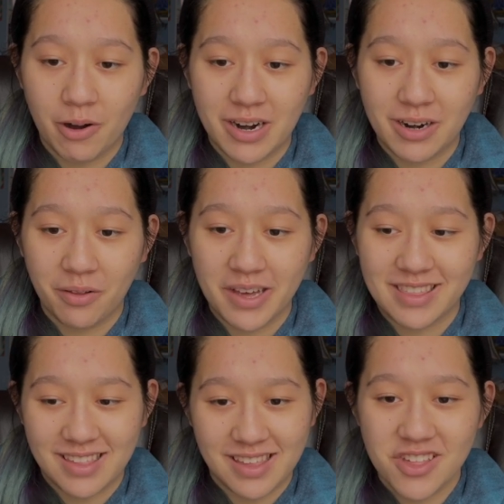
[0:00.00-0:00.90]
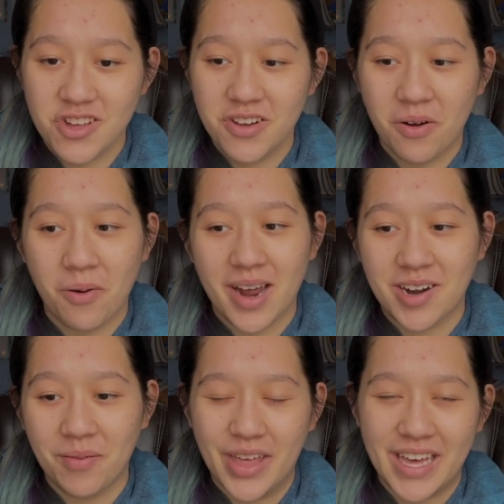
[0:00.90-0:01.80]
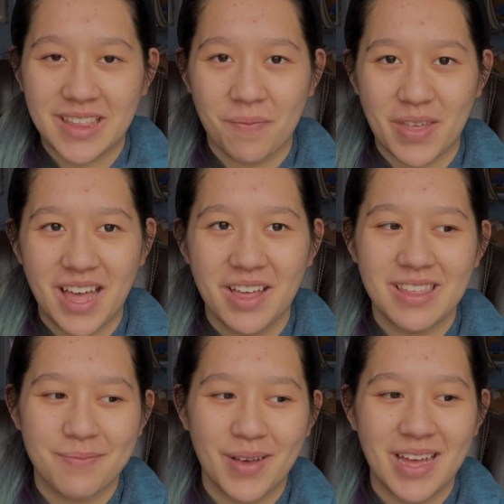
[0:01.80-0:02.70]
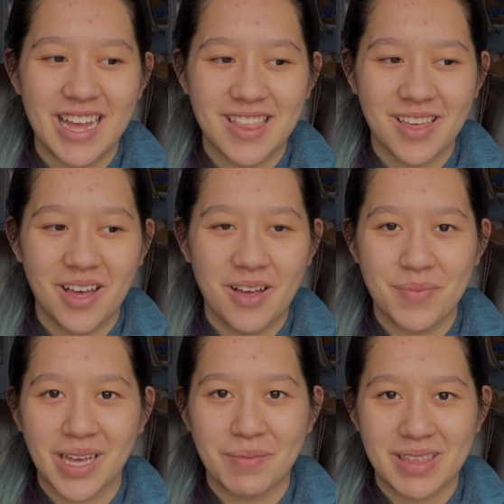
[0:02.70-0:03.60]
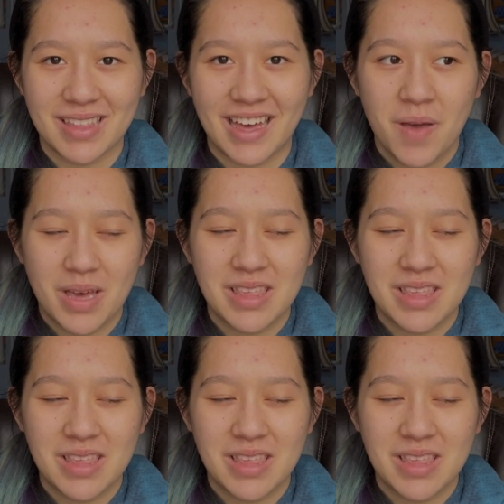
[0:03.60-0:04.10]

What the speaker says: or I don't like the teacher, or I don't like something else, but it's a big mistake.